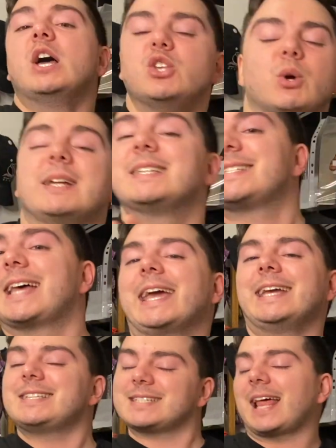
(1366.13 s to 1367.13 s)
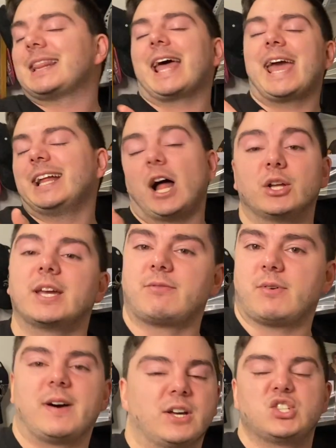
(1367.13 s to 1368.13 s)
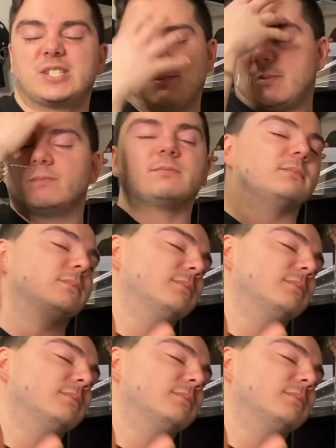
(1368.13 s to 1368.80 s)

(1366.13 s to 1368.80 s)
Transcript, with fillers: You can say it's a lay, I don't give a fuck. She's mm.